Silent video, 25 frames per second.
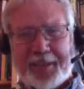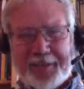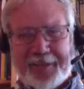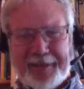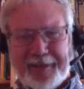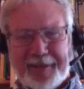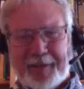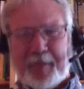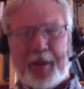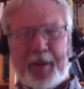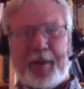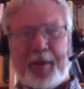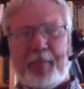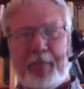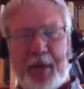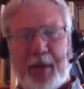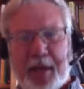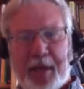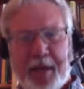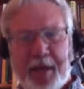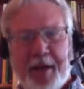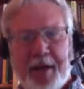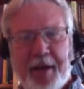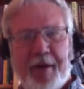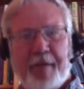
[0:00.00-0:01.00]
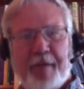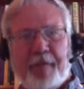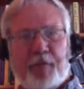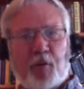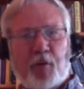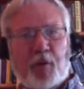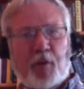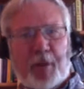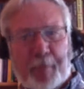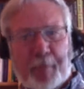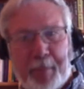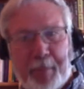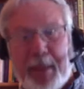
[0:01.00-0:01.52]
some of the money for
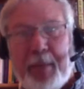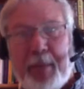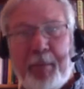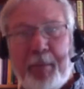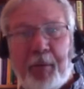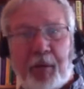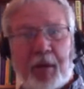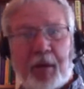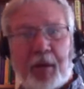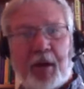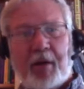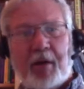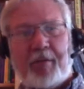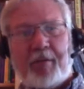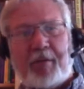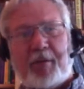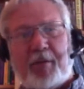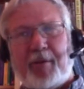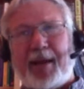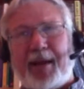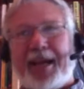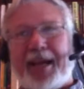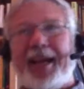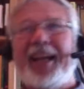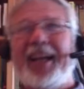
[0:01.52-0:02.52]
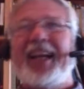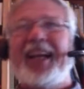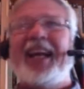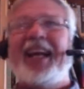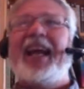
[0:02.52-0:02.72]
the people of Iran.